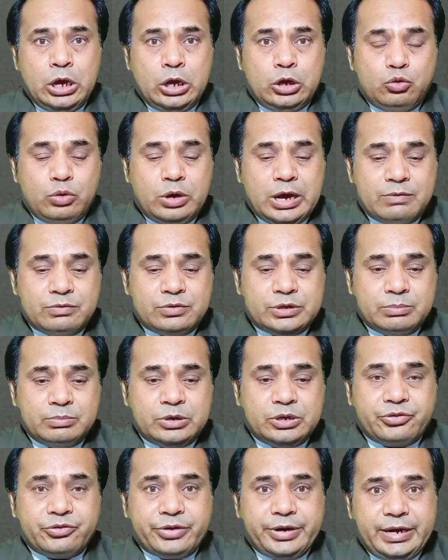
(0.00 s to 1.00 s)
You have
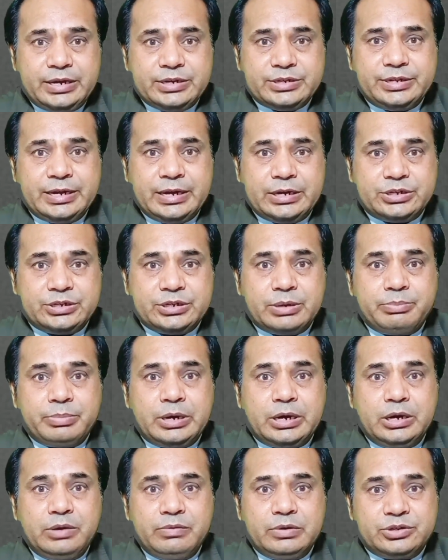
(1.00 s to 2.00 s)
some craze that
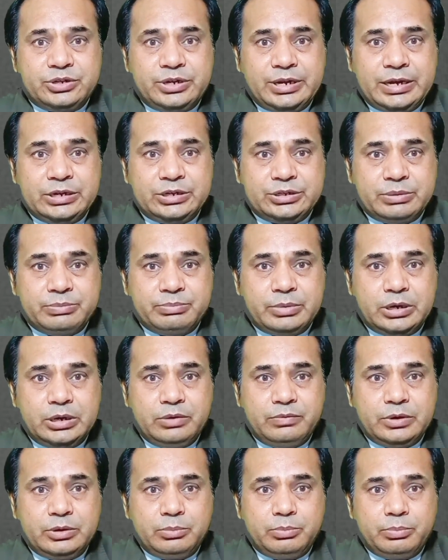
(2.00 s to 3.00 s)
somebody will snatch,
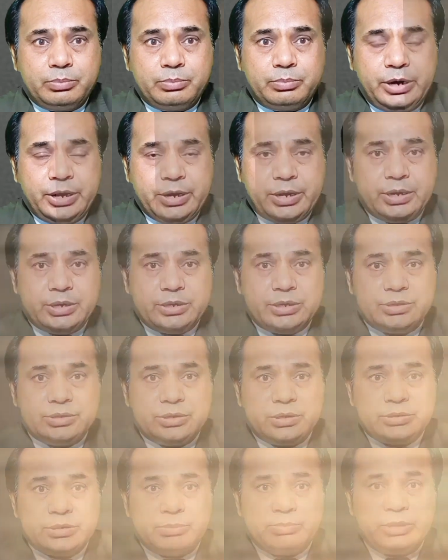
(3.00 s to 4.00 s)
somebody will break it, that